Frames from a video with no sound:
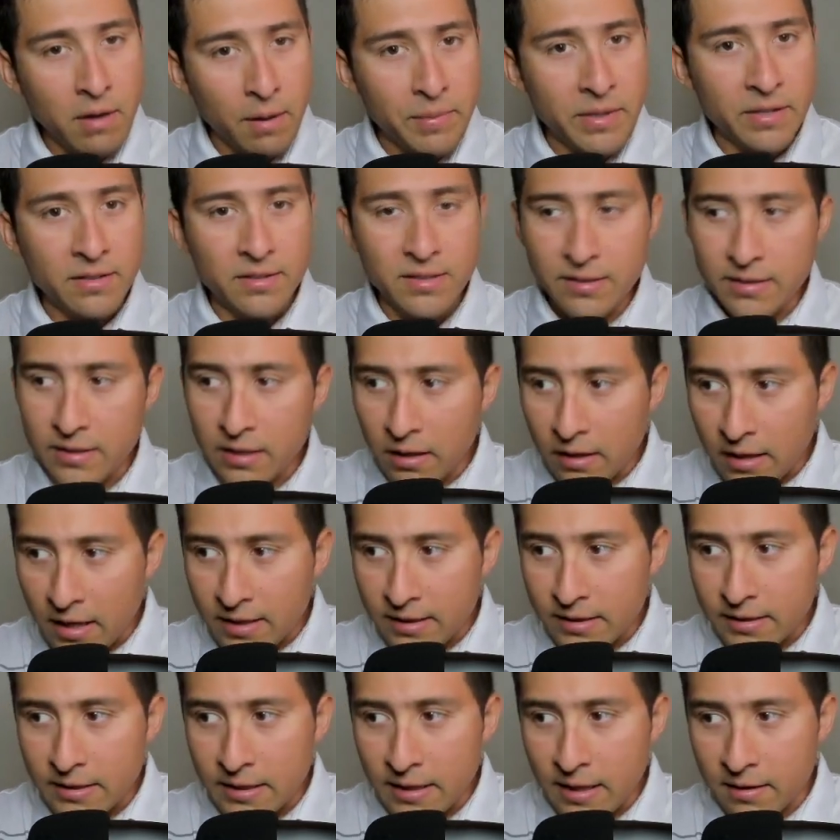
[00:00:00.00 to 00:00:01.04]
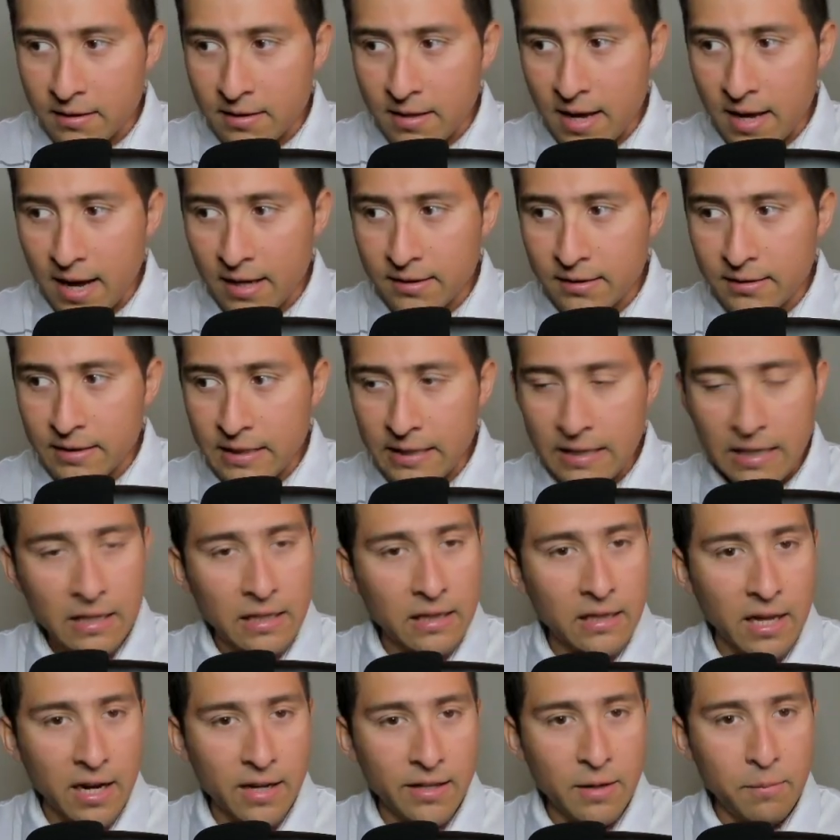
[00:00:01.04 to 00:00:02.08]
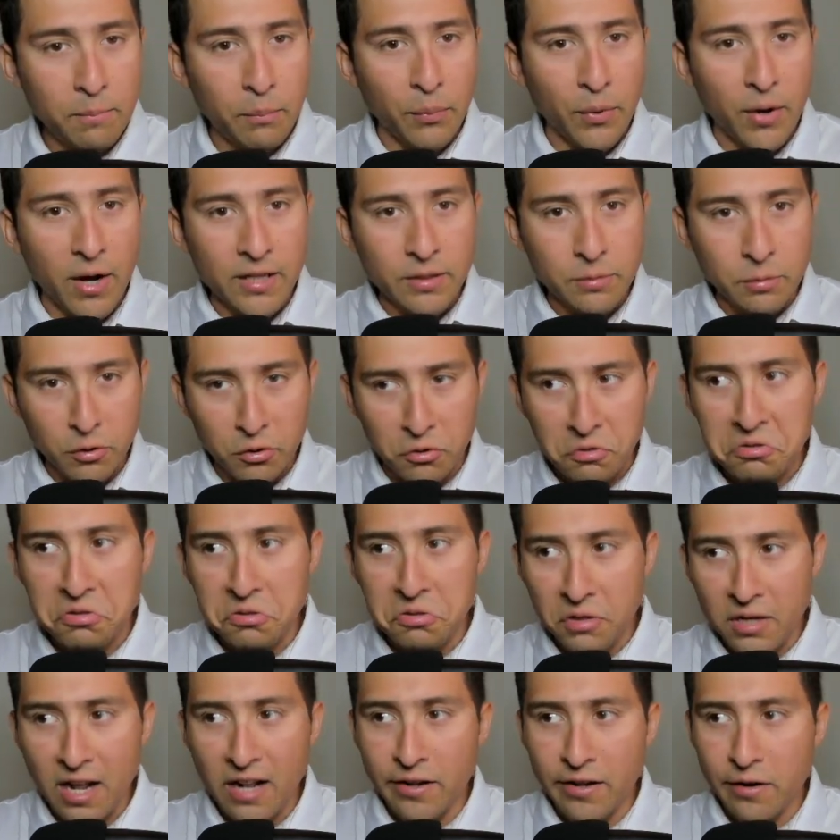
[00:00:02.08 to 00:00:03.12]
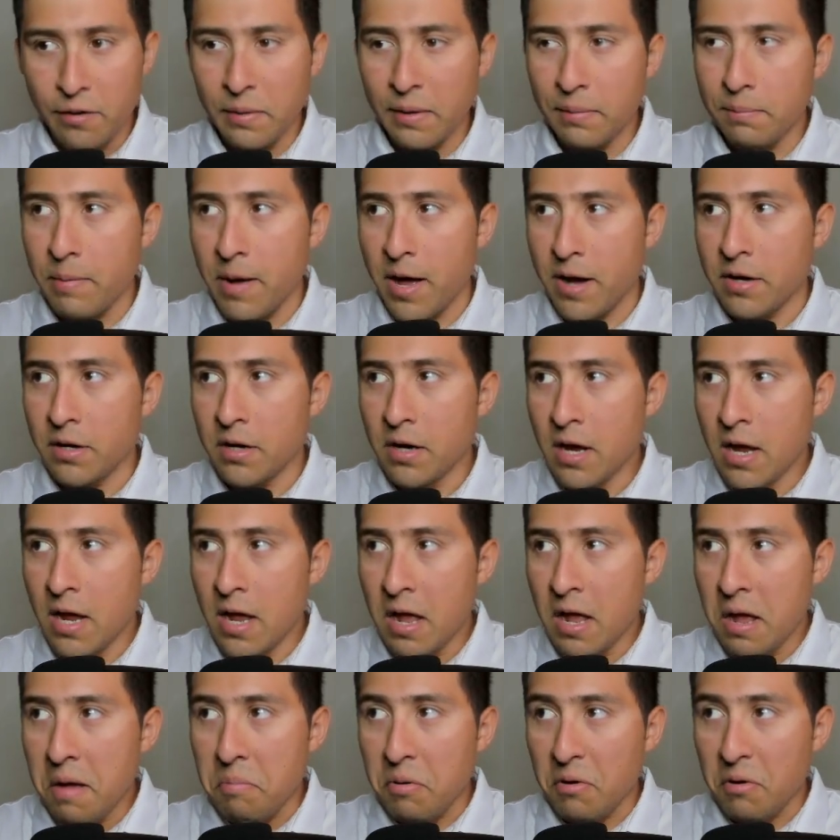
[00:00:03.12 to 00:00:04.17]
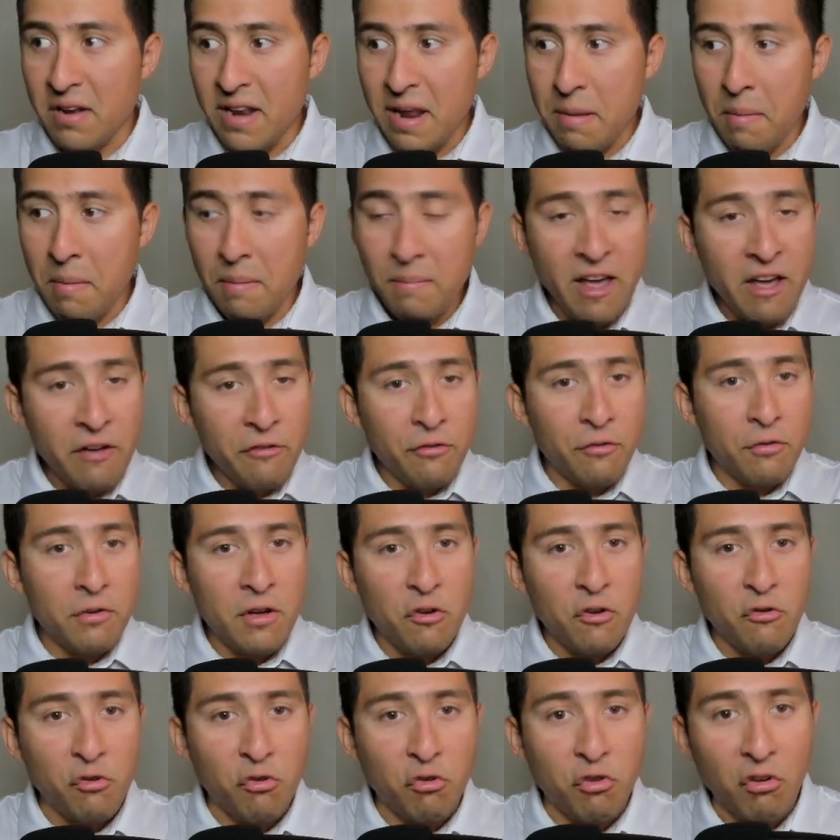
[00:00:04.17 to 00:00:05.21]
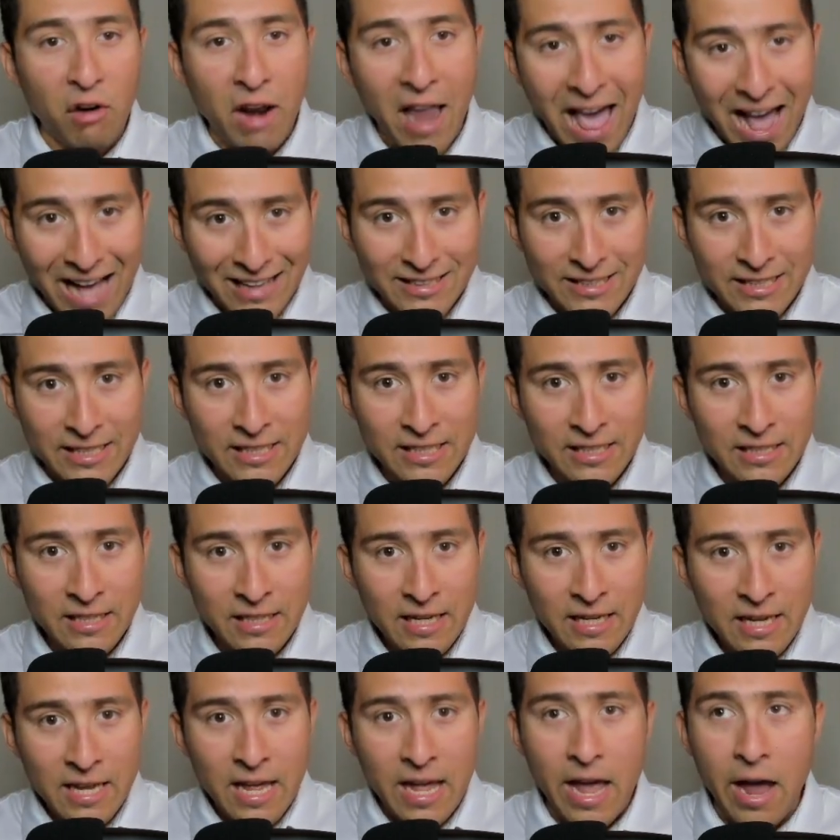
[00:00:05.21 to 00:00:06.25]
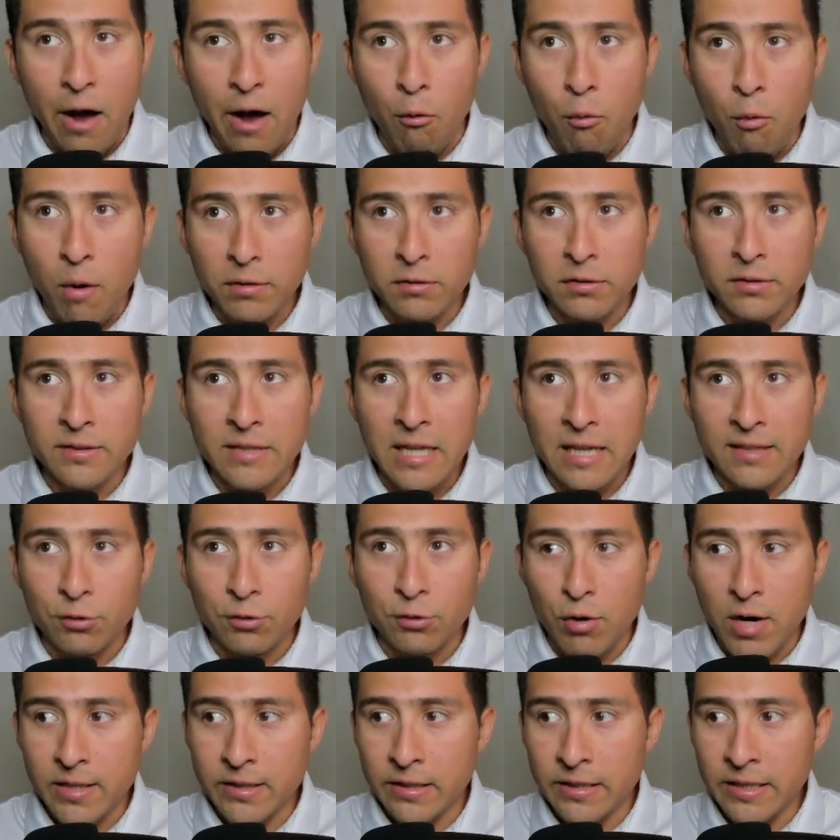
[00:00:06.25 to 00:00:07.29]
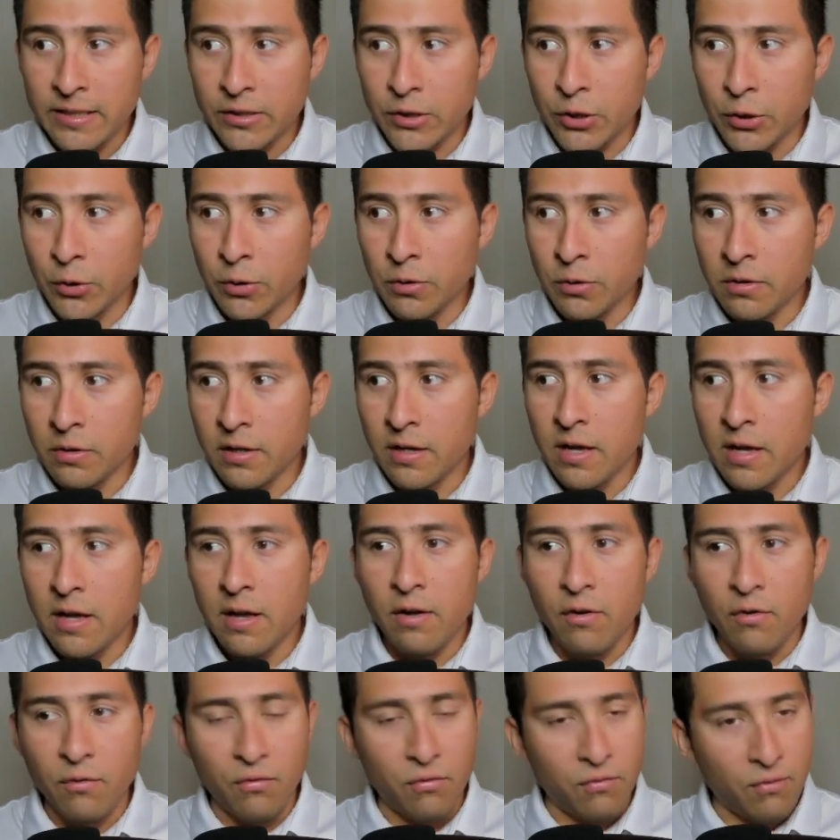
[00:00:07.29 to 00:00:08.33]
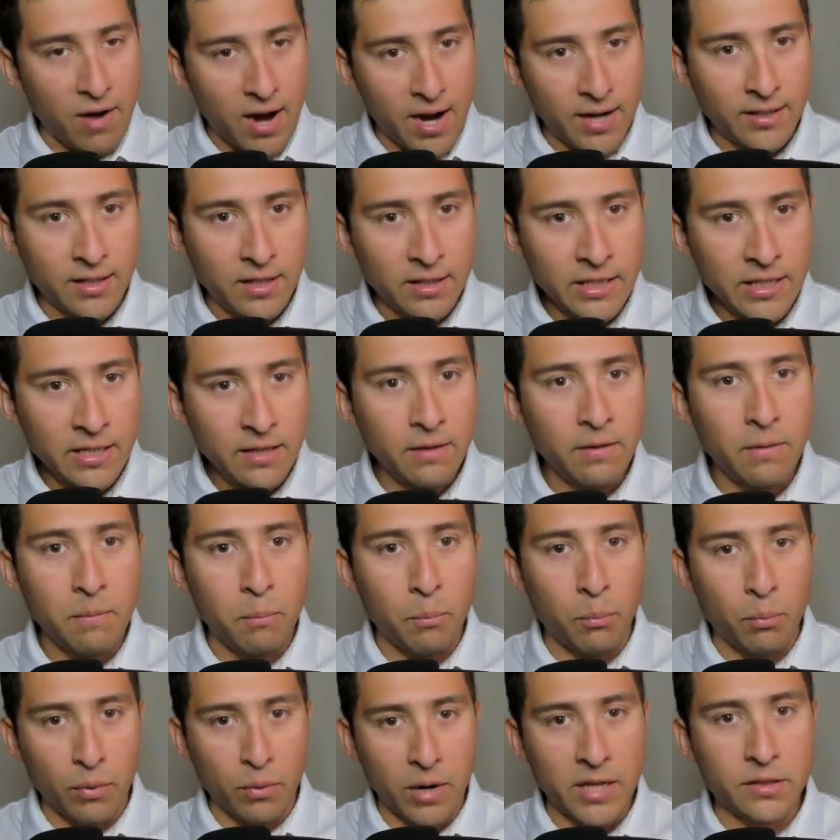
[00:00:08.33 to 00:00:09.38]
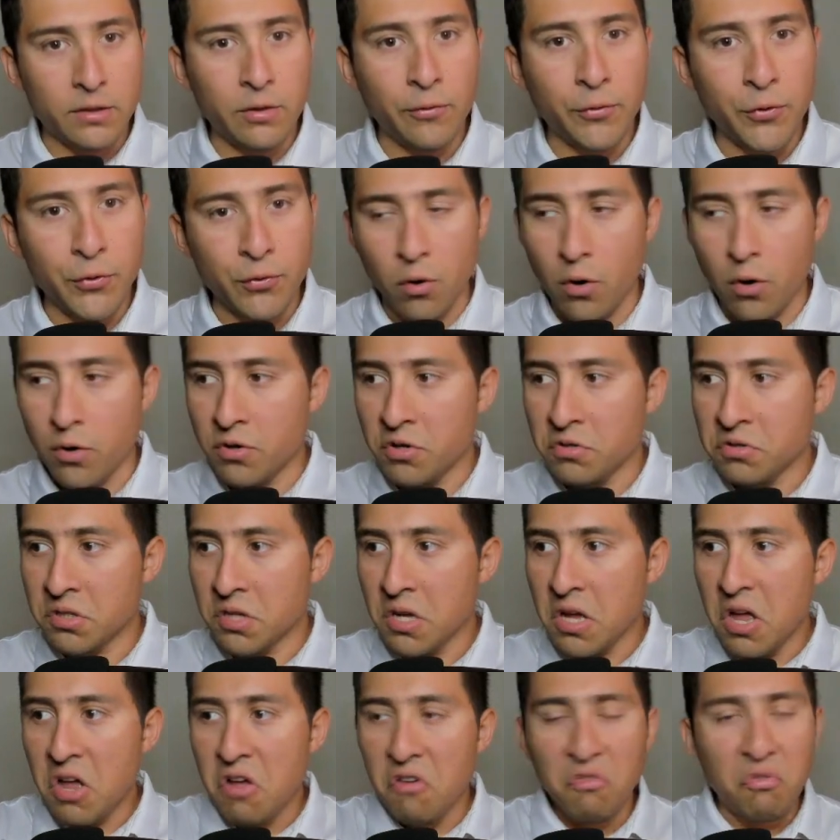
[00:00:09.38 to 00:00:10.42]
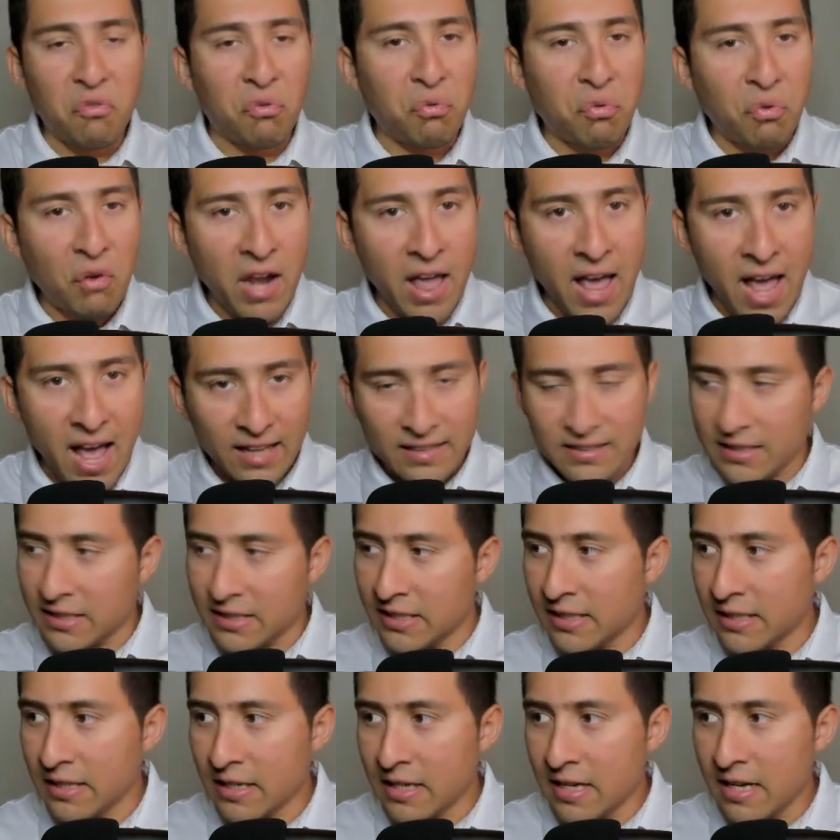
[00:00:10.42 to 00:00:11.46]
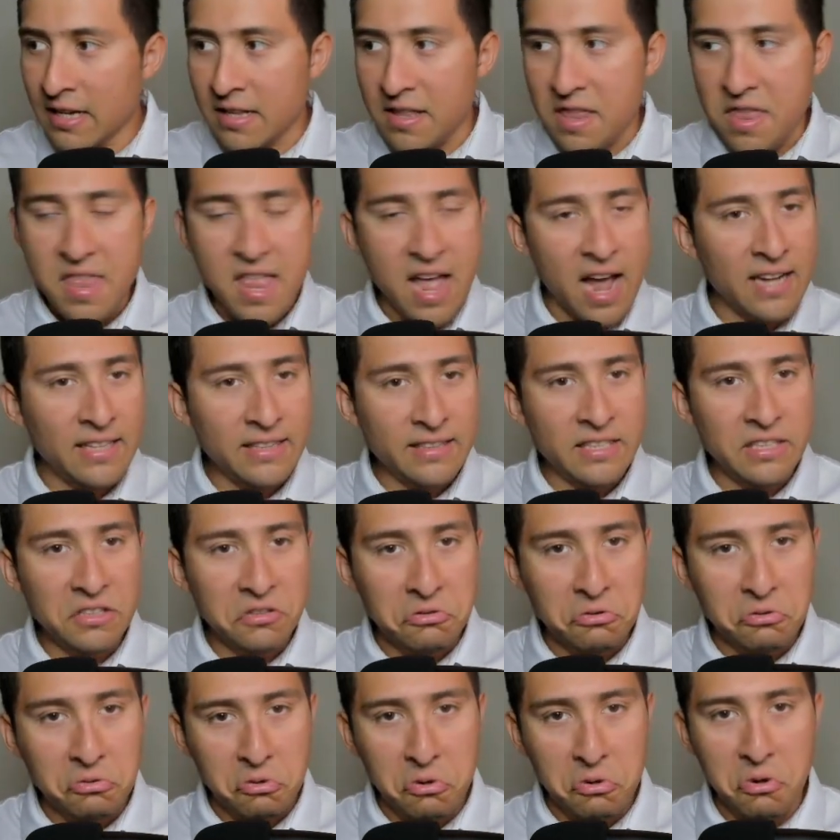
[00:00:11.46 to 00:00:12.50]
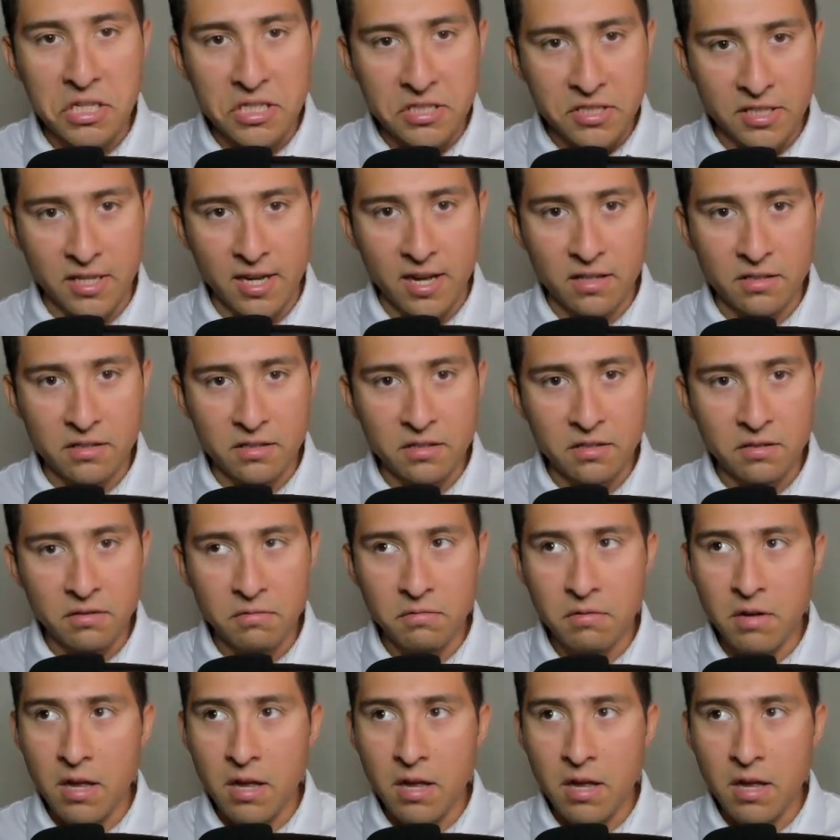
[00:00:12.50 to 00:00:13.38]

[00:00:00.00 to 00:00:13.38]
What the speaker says: I mean, still I see a nice decline in price, but doing a little bit better. But on MMF, flat. And what does that translate to? Finally, price of CRONOS, flat, 19 to 20 cents.